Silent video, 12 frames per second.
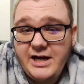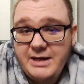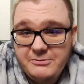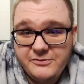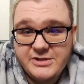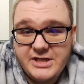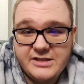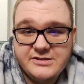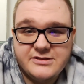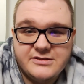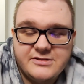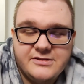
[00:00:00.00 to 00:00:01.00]
I moved to
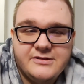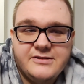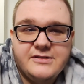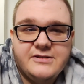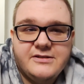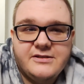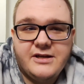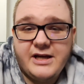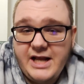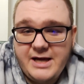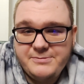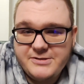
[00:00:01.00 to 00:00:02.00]
Texas.
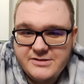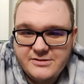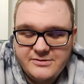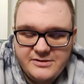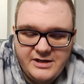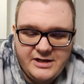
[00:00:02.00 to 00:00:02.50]
It happens.